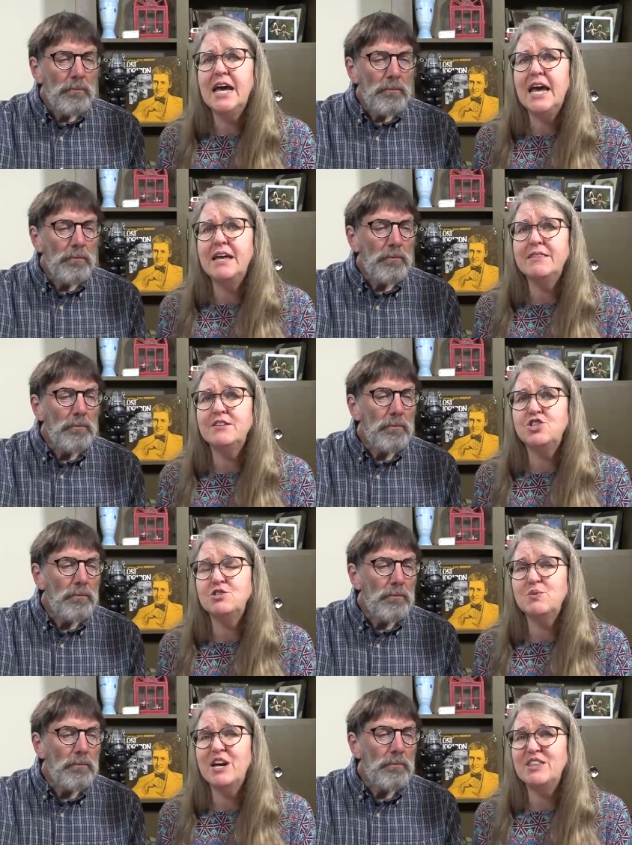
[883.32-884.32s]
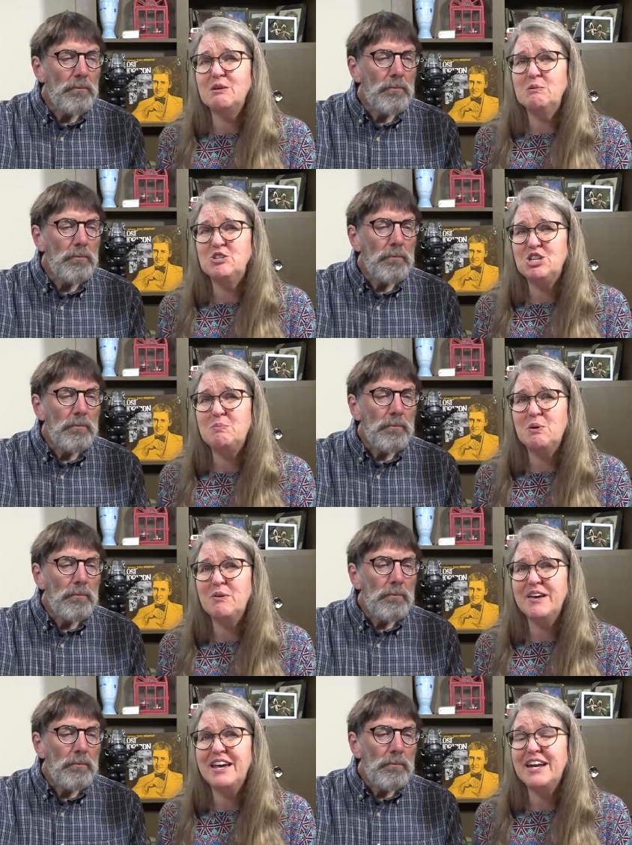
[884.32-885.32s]
Speaker 1: And she's right, they were
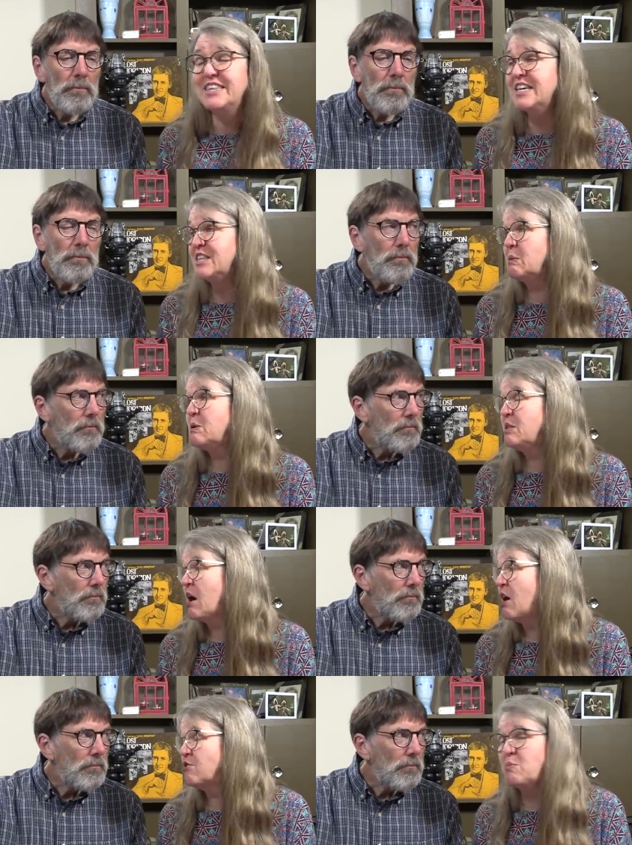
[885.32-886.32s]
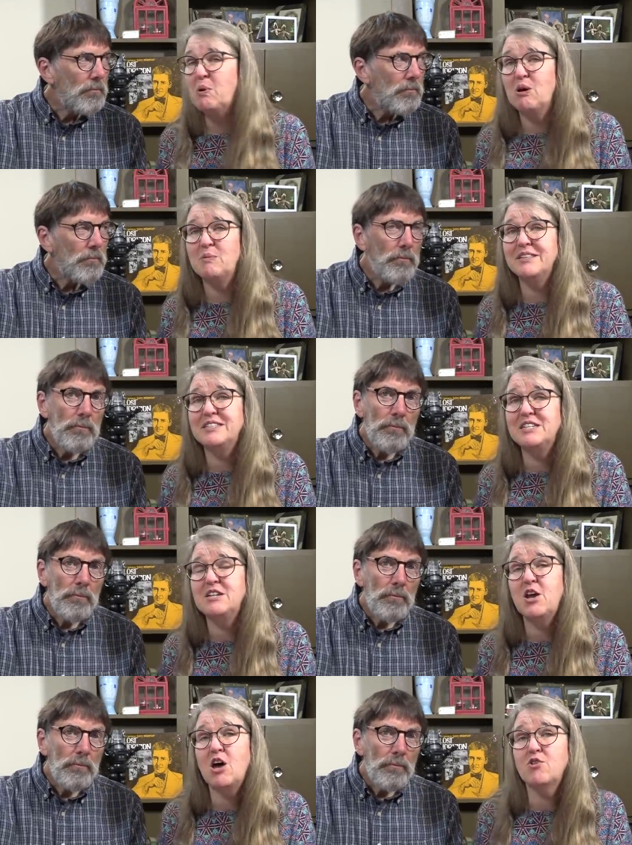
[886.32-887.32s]
cheaper. And I think they were in the auto department,
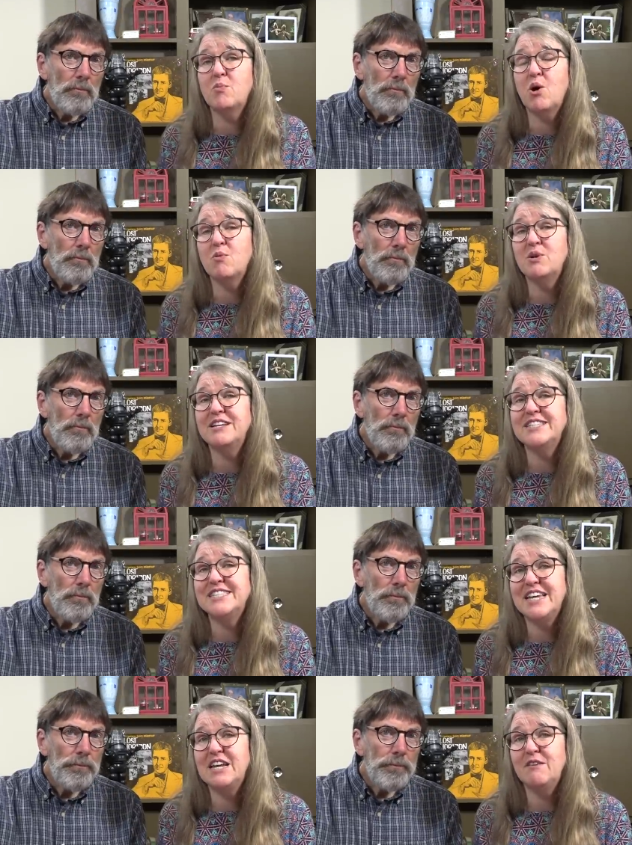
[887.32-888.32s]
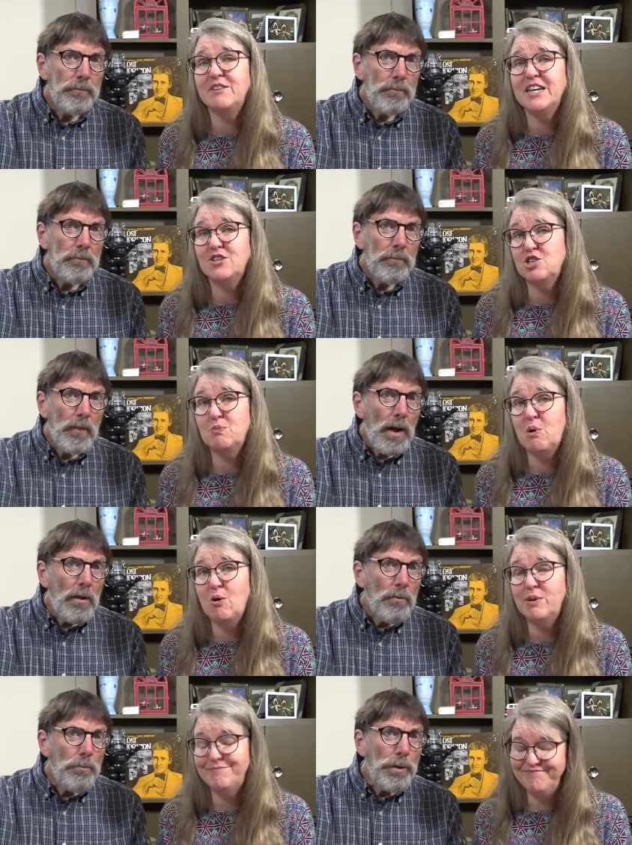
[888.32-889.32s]
listed in auto department instead of the kitchen
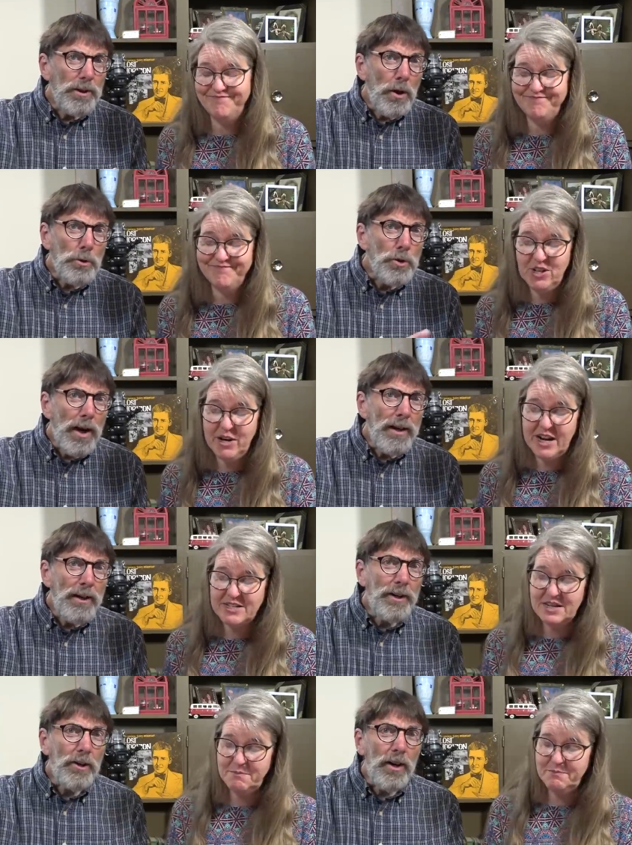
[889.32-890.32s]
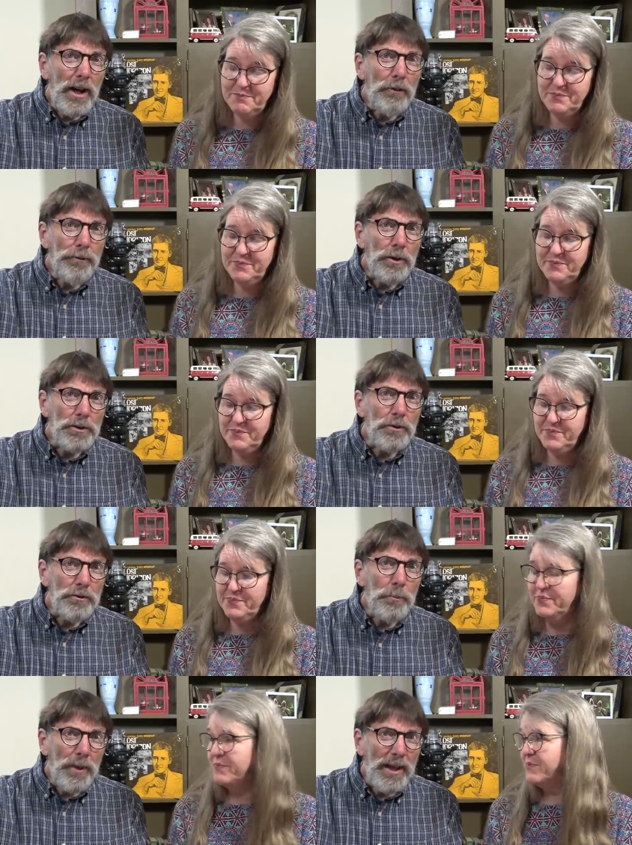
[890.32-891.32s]
department.
Speaker 2: But don't try getting your air filters
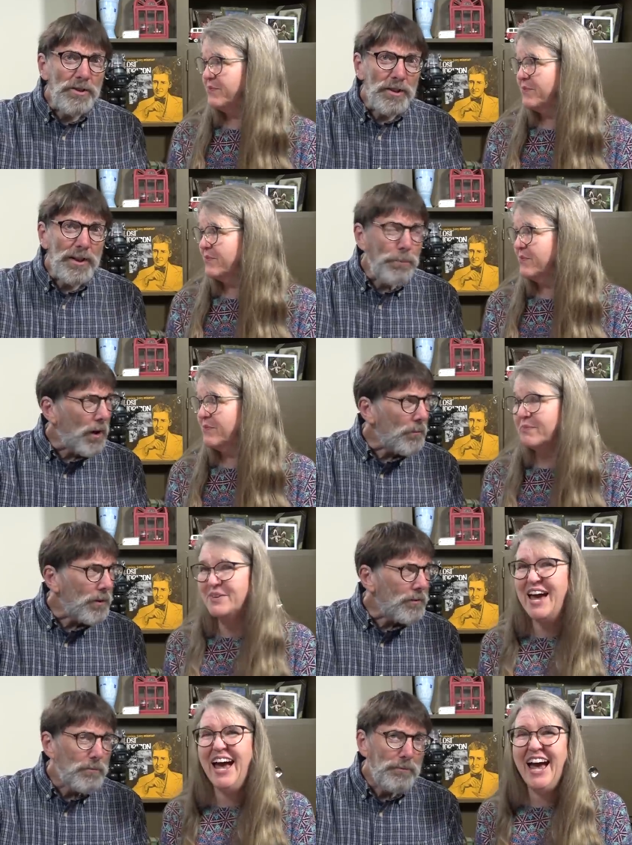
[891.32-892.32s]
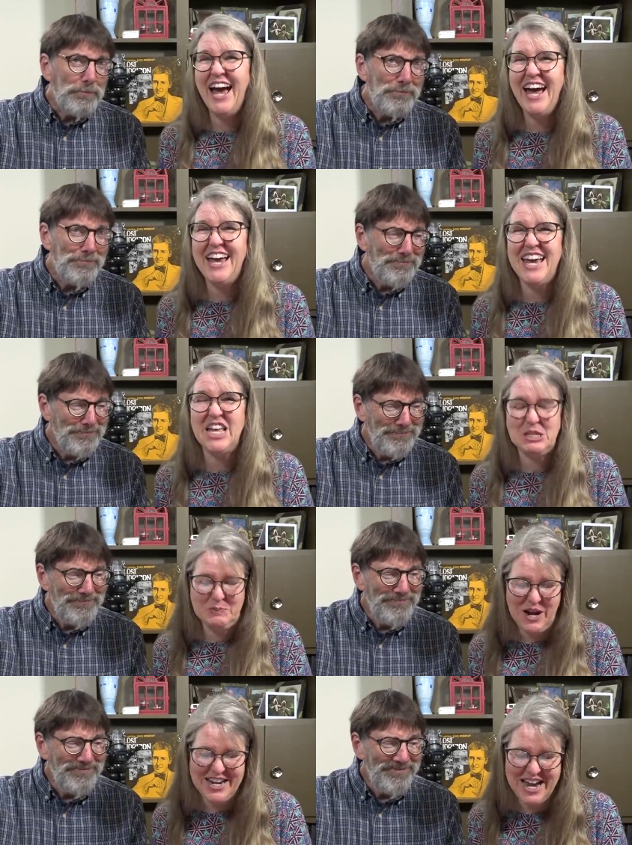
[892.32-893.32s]
from the kitchen department. Yeah,
Speaker 1: that's
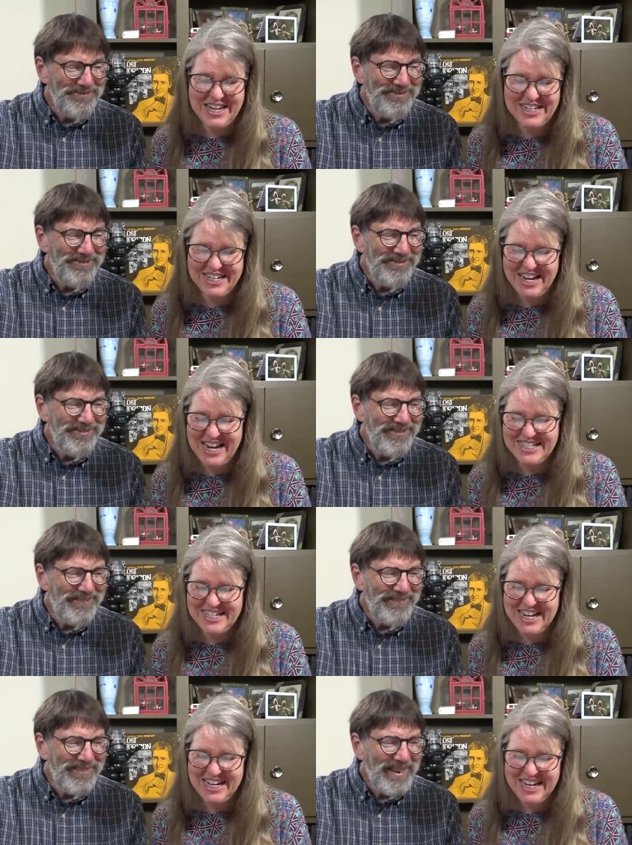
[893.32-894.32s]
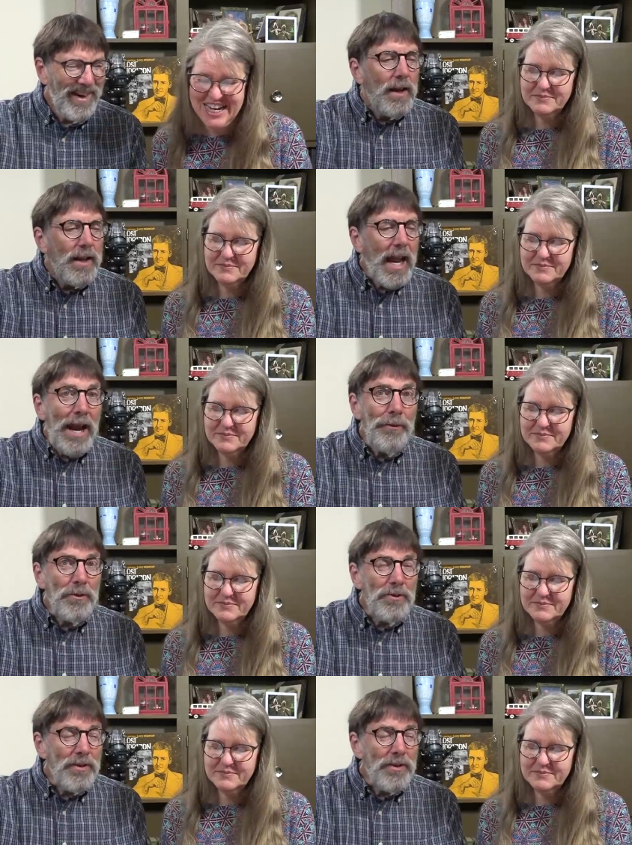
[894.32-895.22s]
probably not a good idea.
Speaker 2: Catherine